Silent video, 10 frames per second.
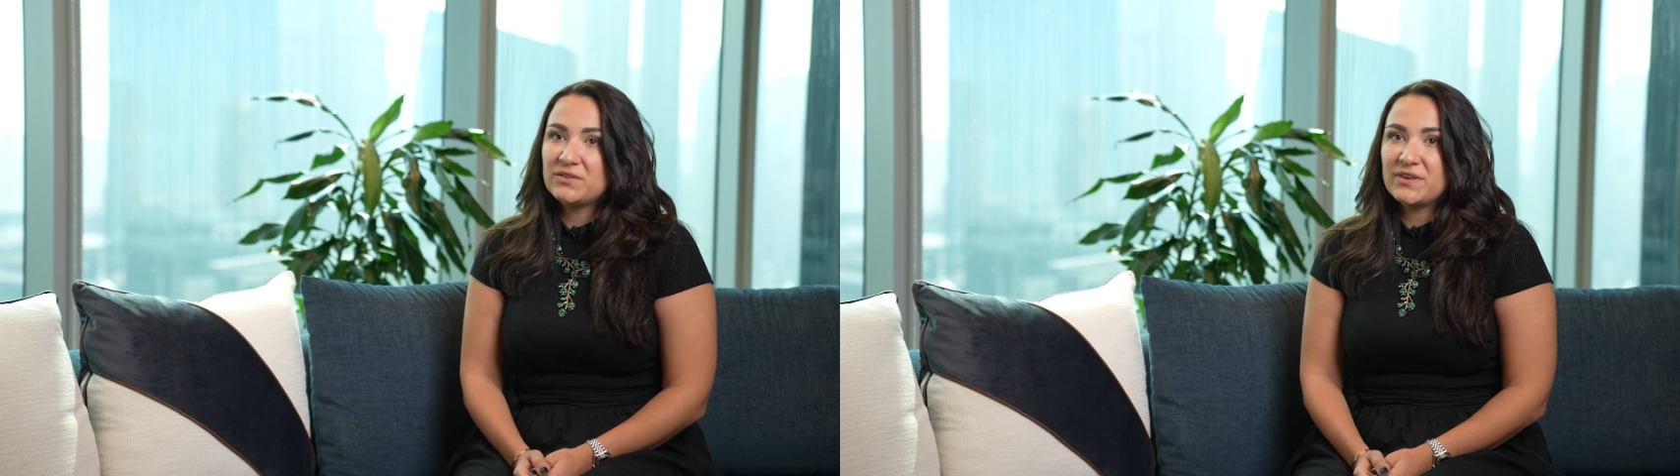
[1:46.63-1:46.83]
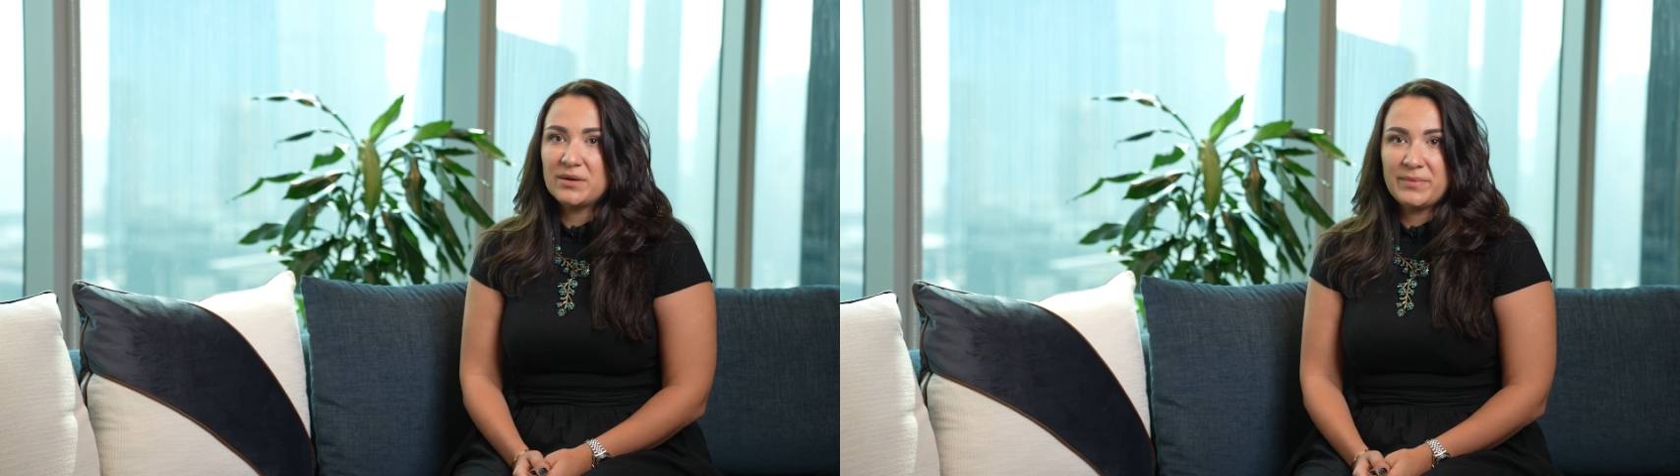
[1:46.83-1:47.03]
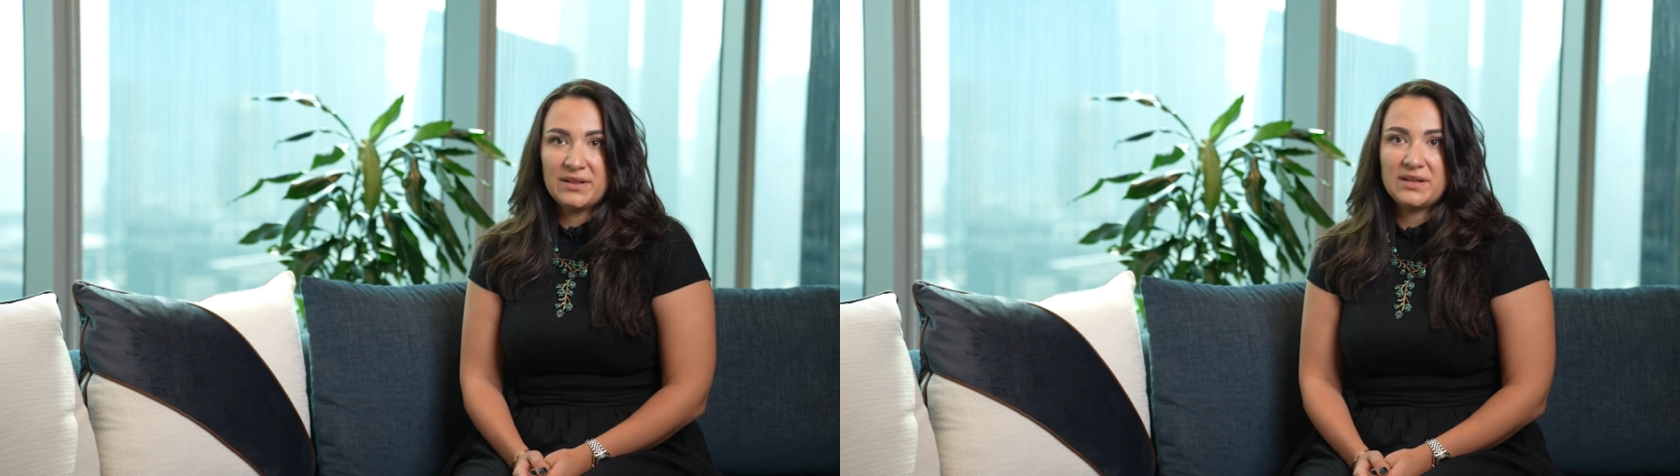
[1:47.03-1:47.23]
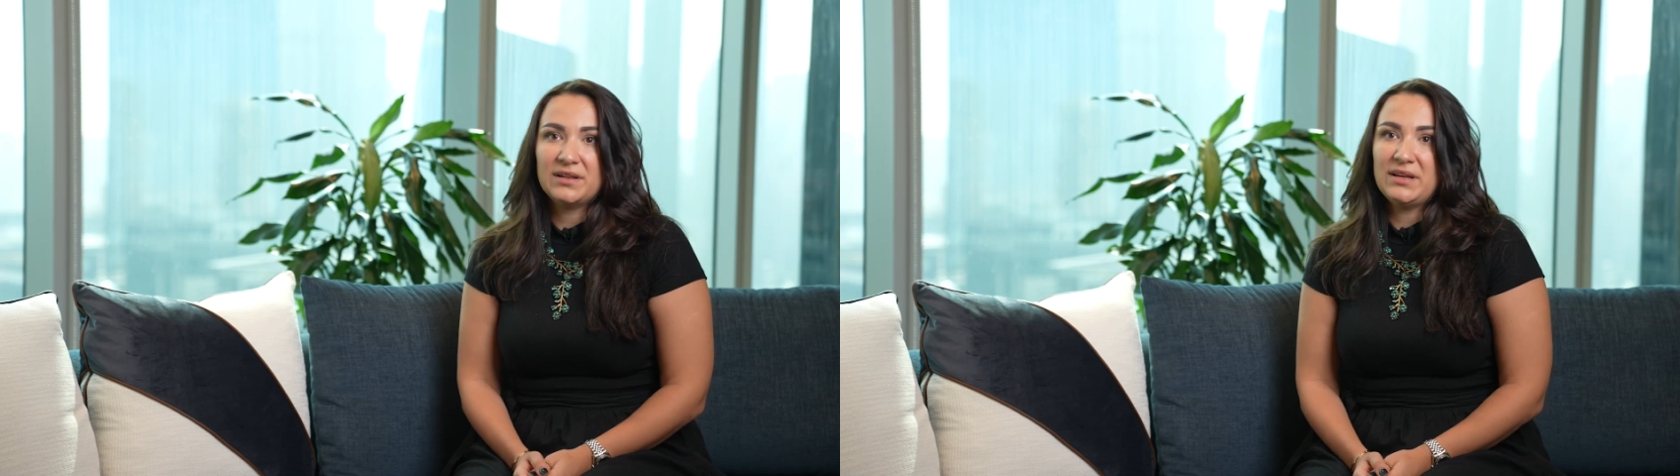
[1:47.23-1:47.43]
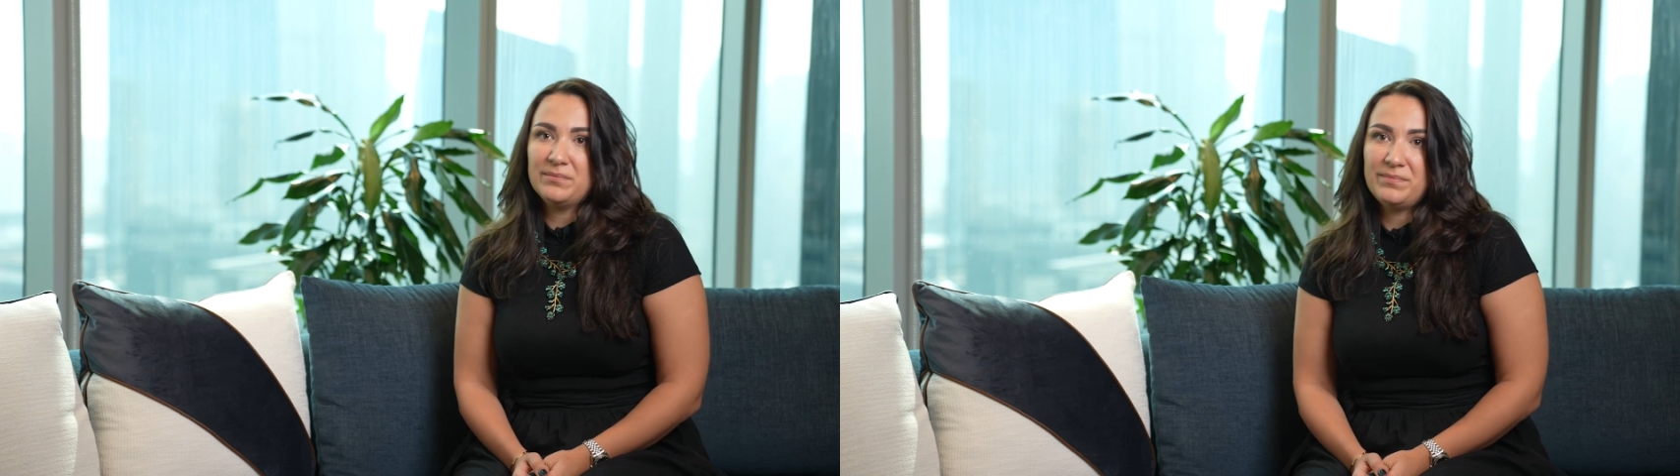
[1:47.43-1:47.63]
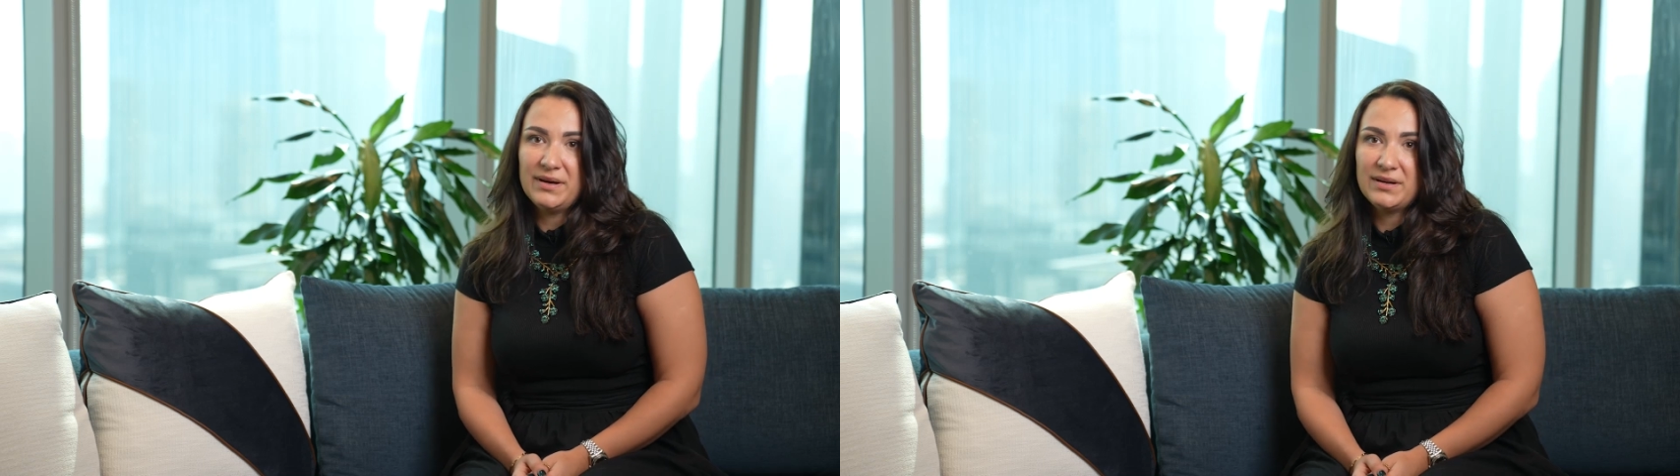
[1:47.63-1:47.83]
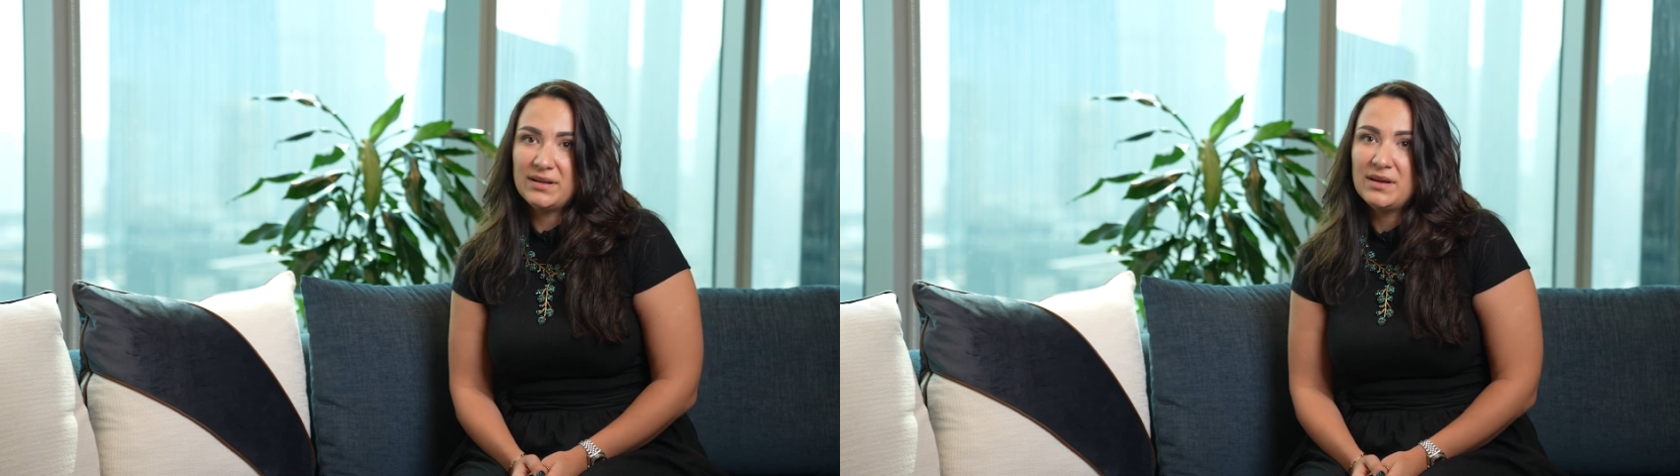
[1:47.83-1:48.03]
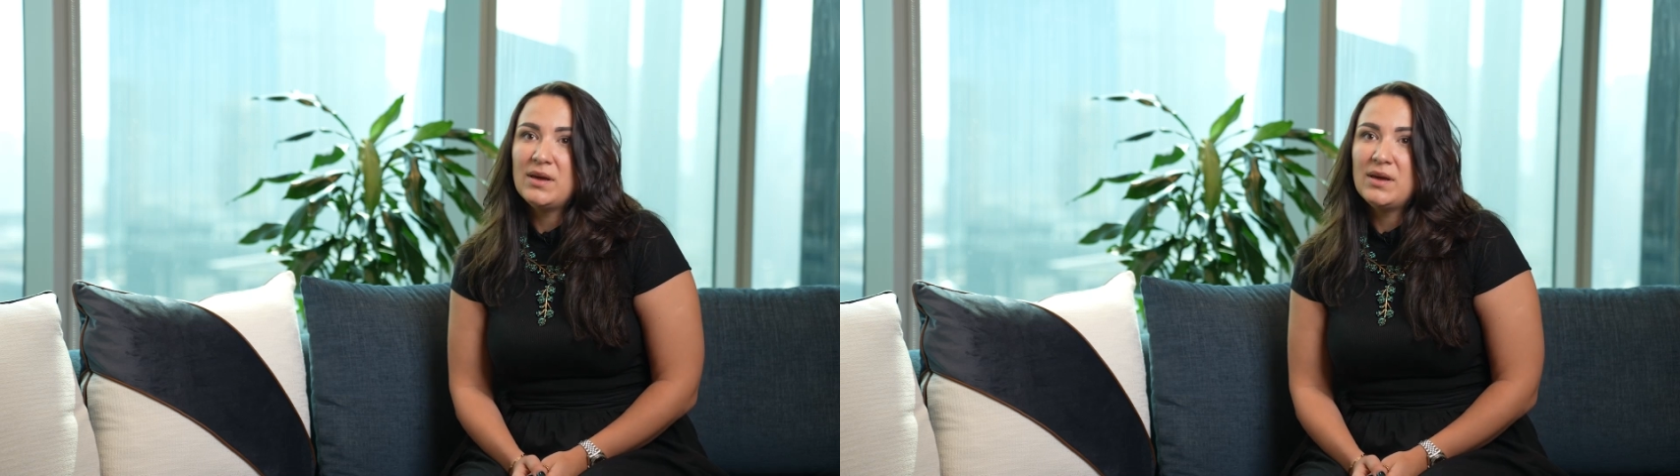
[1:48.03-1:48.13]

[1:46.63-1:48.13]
environmental impact.